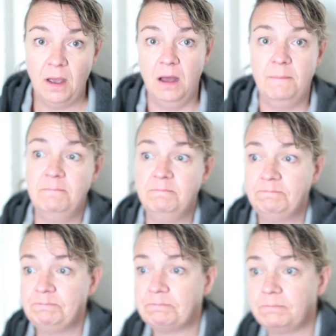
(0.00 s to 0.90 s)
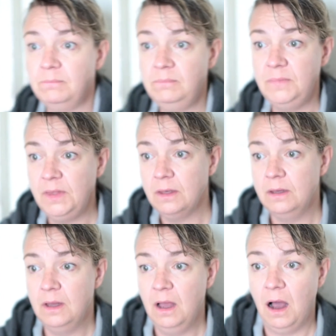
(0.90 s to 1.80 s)
I'd
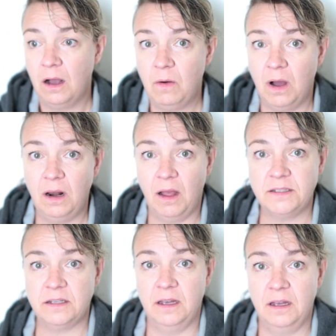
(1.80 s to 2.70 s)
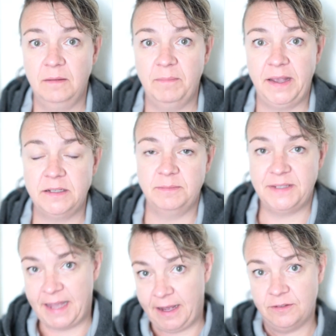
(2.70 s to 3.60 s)
quite like to make some
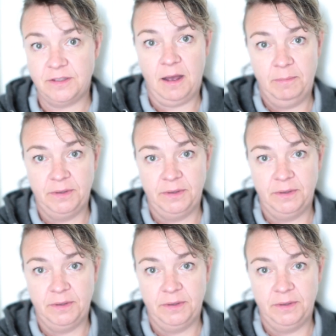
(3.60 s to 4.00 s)
sounds up